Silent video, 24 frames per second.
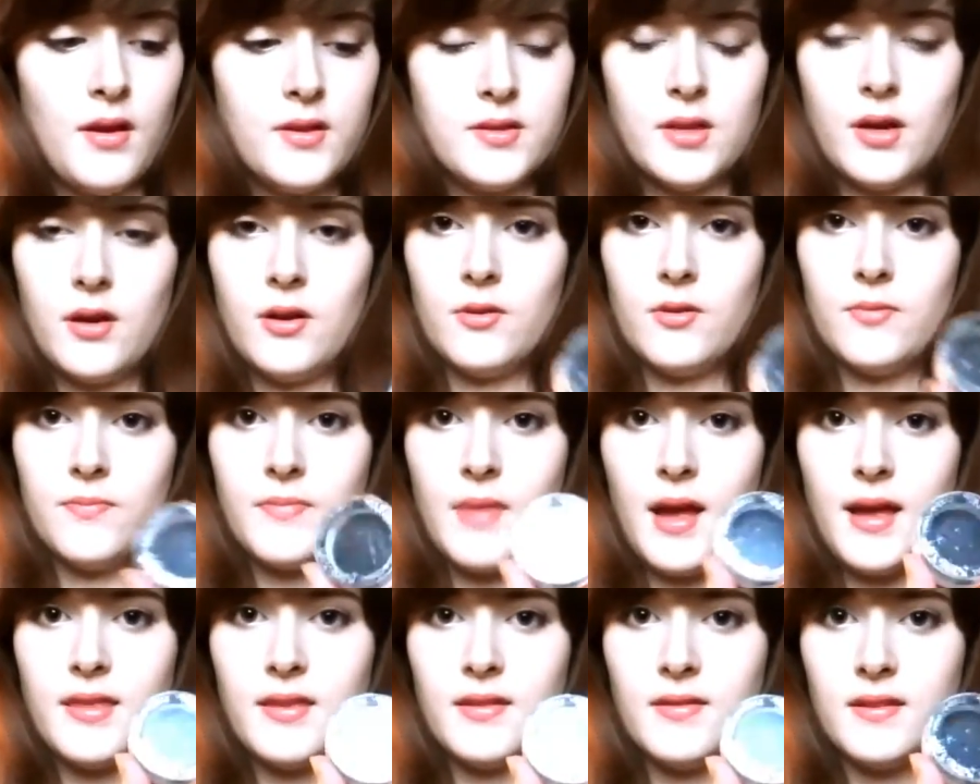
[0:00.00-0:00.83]
So
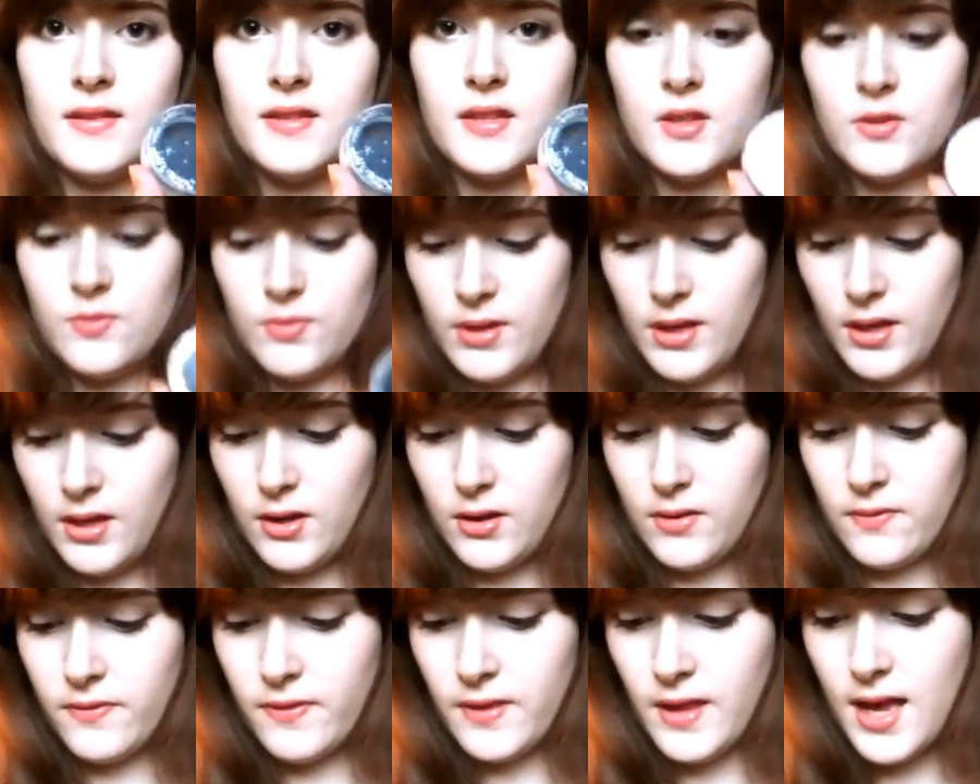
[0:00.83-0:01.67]
I think this is really
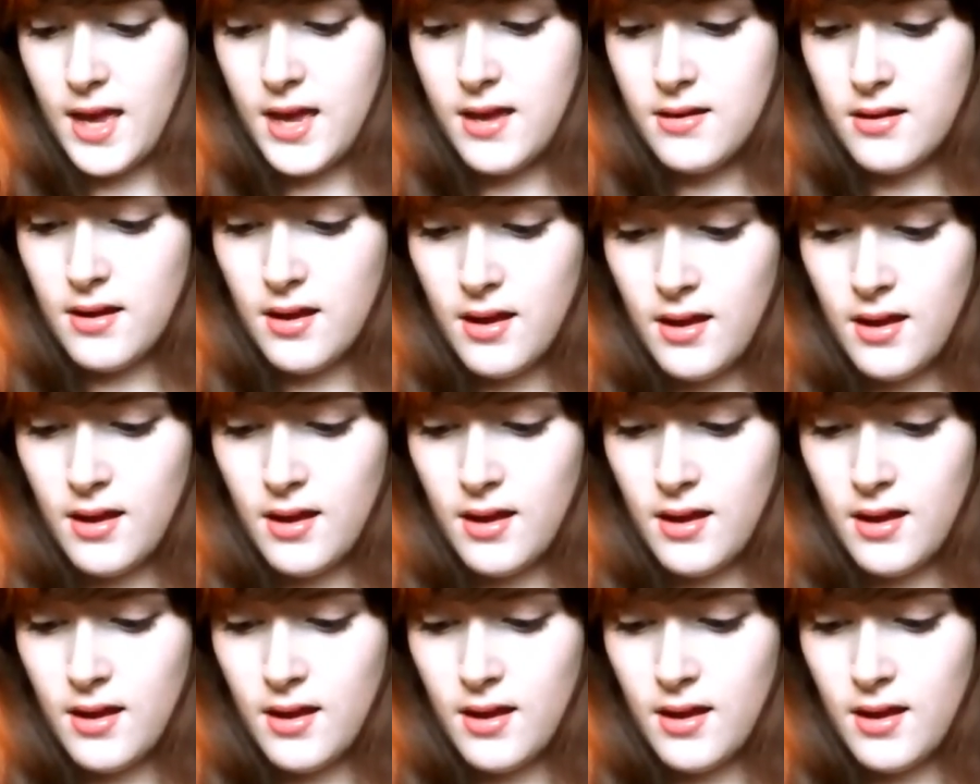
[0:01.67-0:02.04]
good for that.